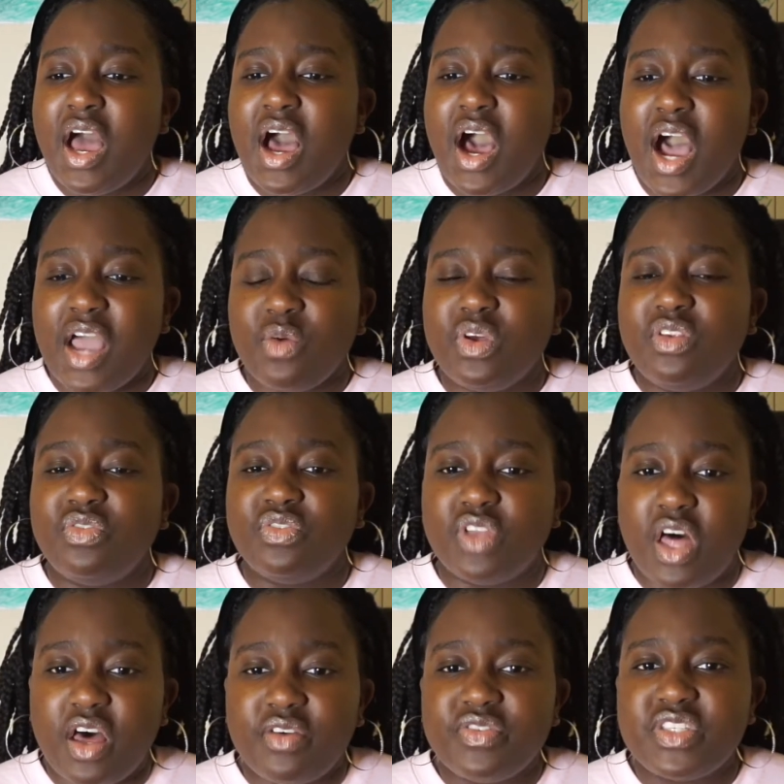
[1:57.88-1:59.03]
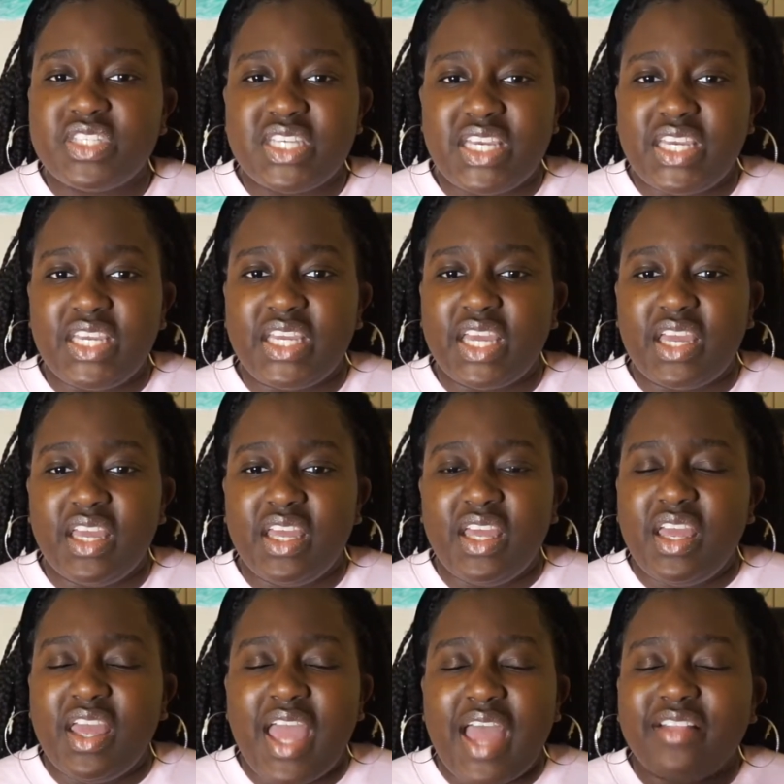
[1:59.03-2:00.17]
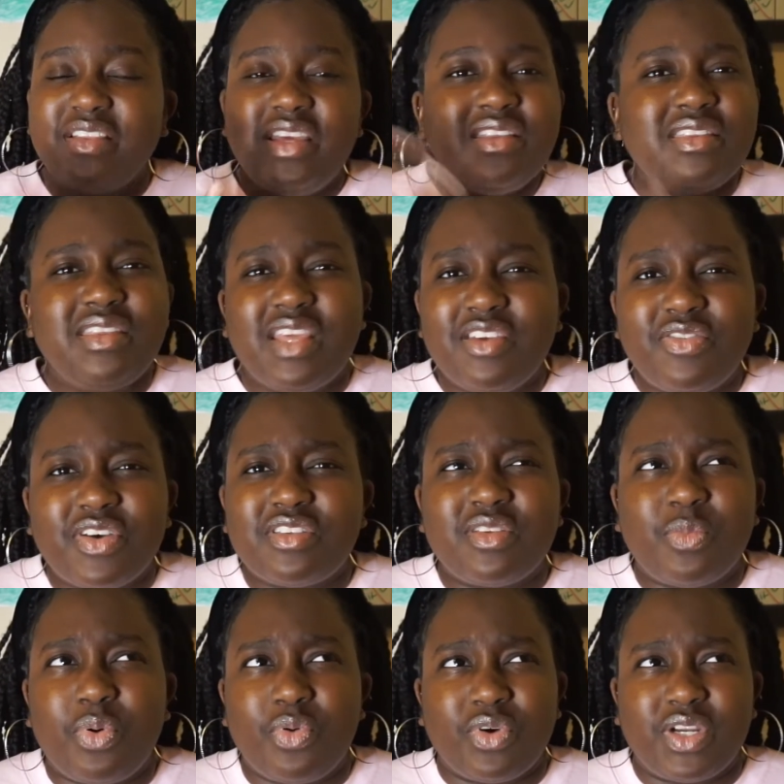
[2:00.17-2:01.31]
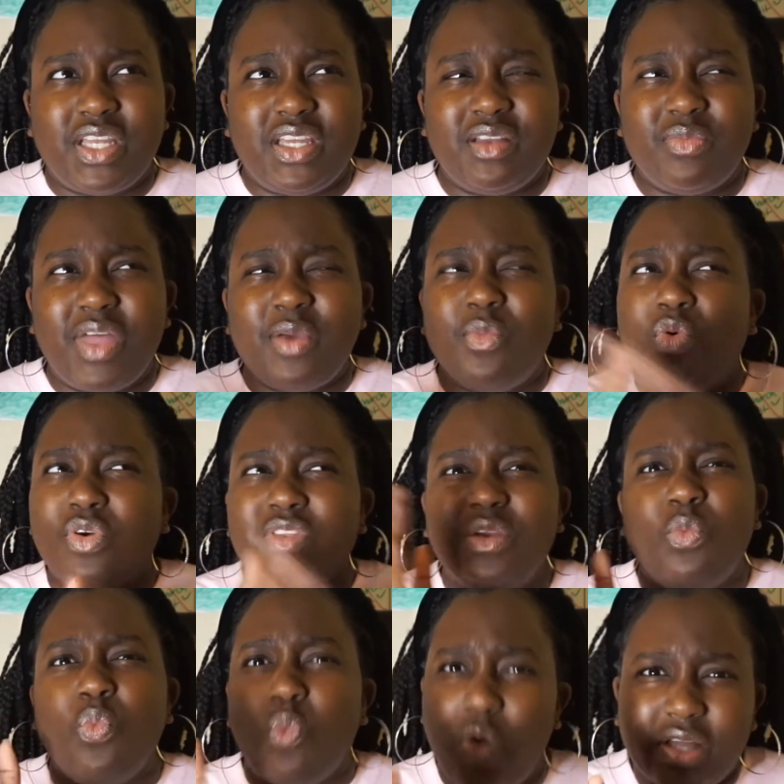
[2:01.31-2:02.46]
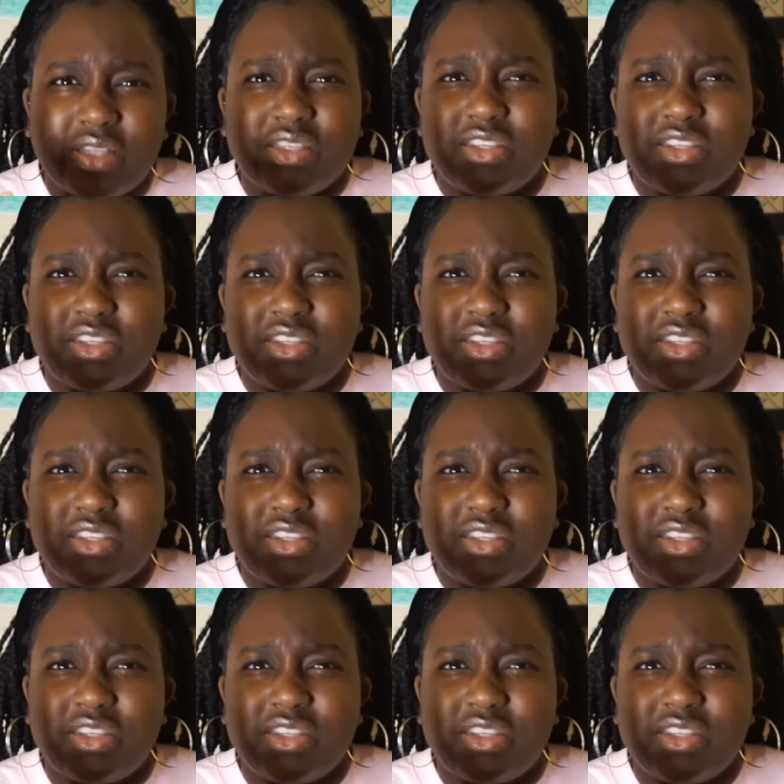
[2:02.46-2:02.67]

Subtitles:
I would have loved seeing at least give a supporting, like more than one